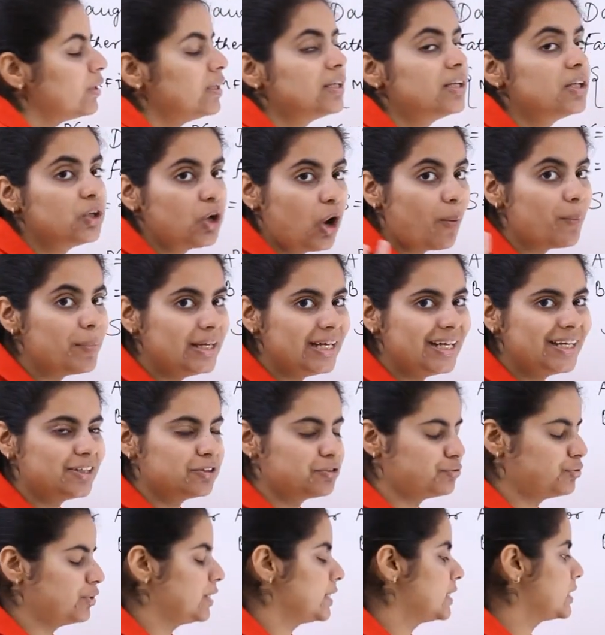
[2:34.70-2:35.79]
out the
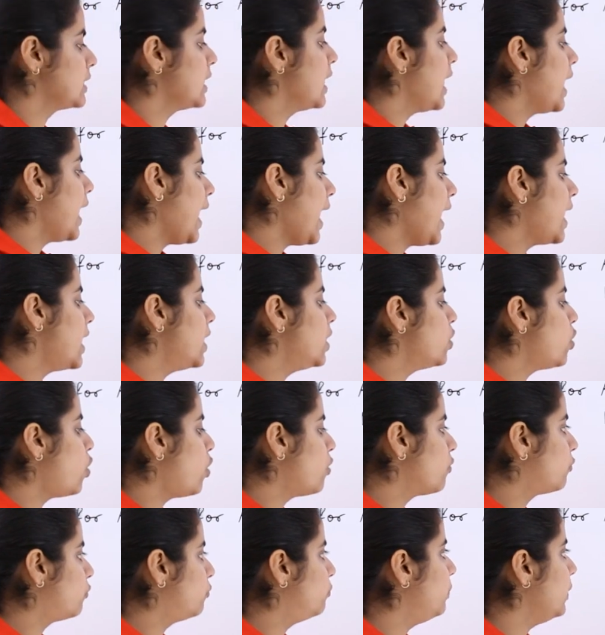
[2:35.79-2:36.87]
denominator first. N
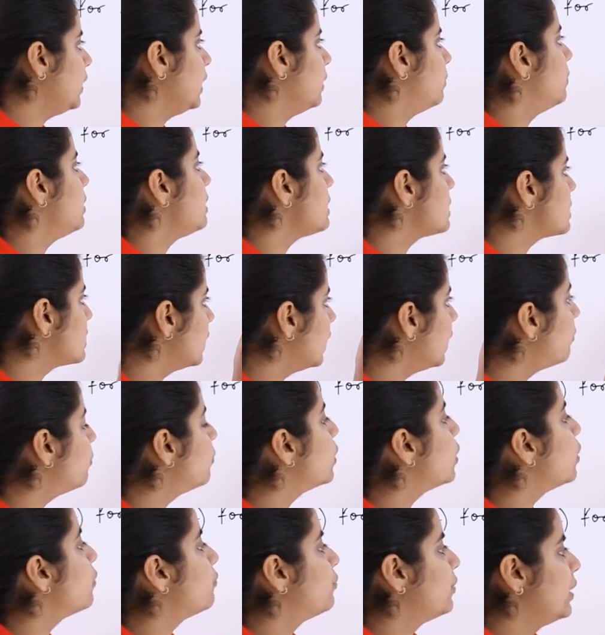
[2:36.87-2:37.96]
of B means the
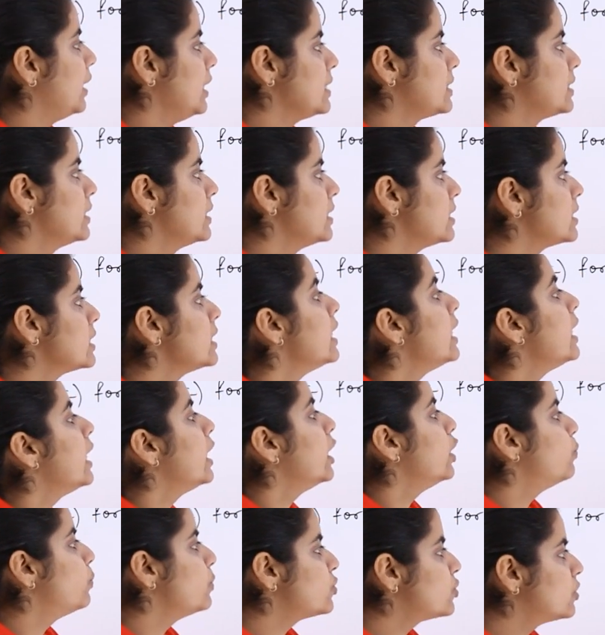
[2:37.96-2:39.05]
number of cases
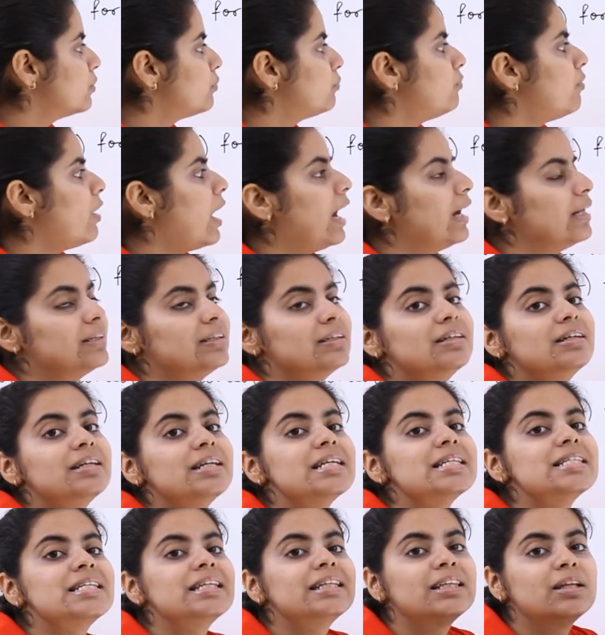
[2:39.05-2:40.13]
in which the father
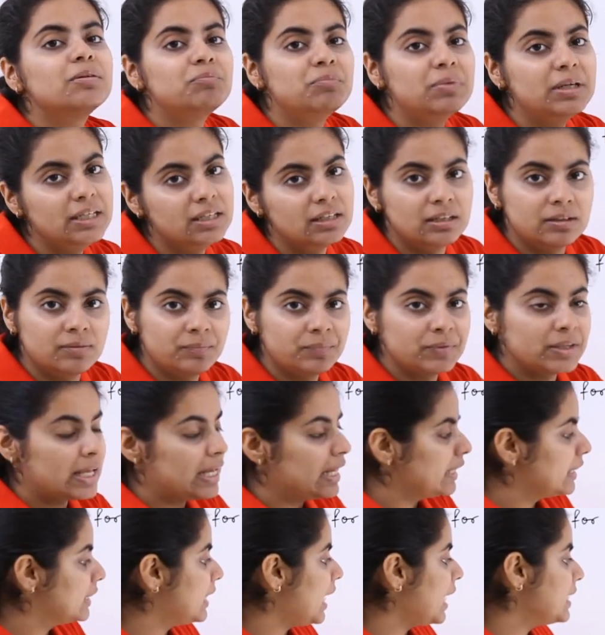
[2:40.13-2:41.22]
is in the middle.
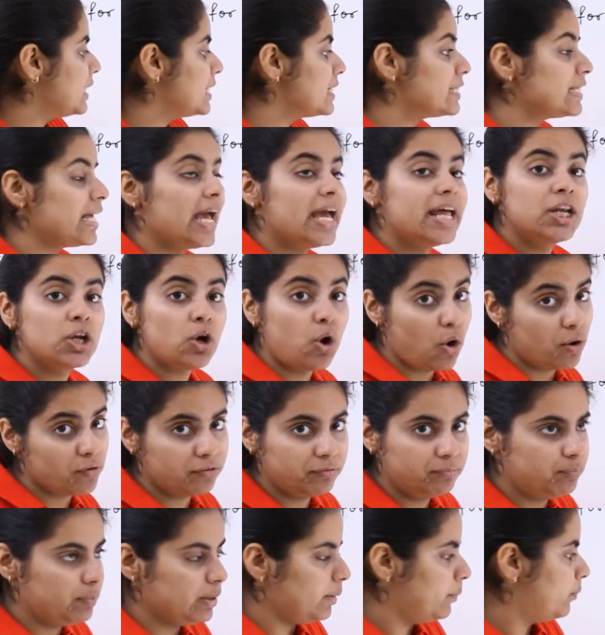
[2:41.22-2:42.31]
That is N
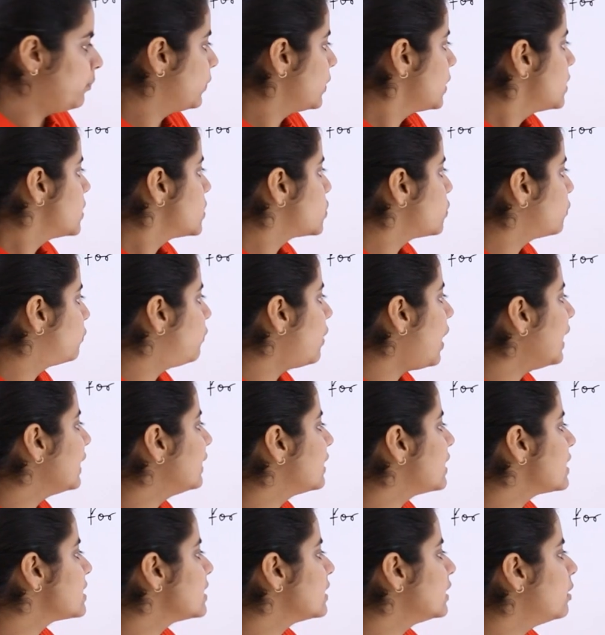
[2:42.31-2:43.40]
of B. So
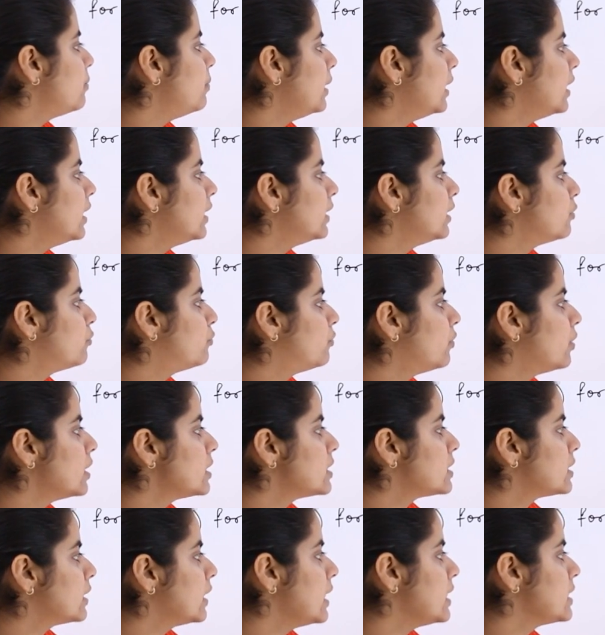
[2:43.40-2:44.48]
father is in the middle in the
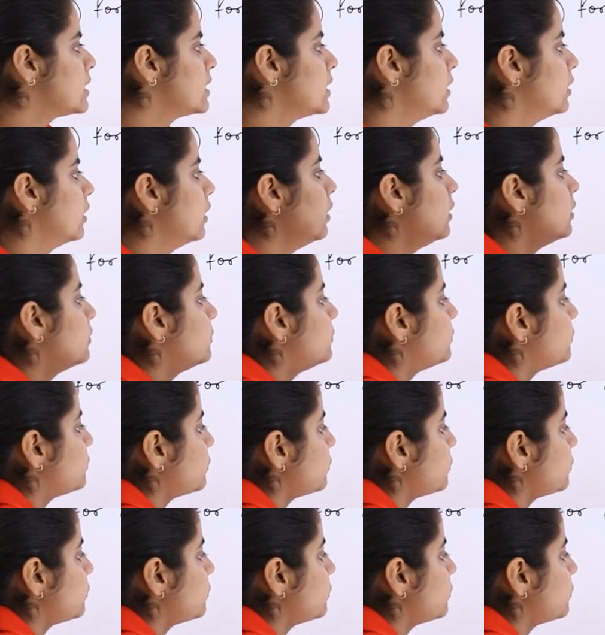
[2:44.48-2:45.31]
first case here.